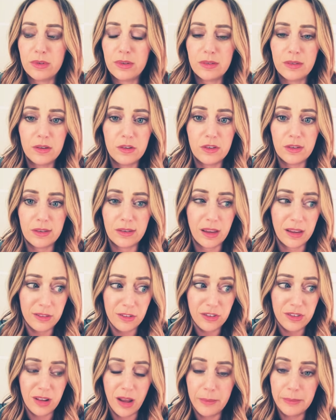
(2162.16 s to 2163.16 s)
decisions, I
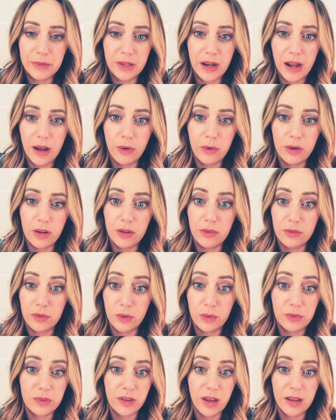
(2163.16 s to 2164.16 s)
just opted out of
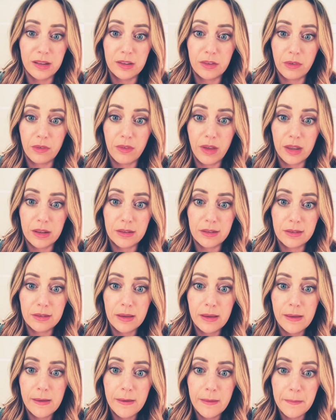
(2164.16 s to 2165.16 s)
those kinds of events.
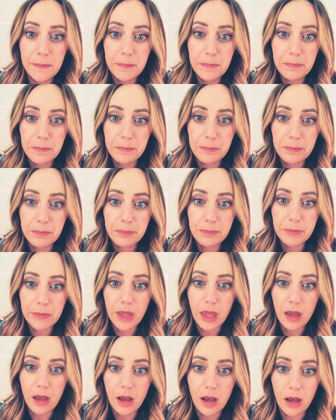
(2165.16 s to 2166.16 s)

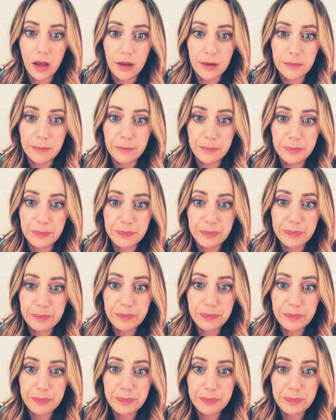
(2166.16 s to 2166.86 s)
Um,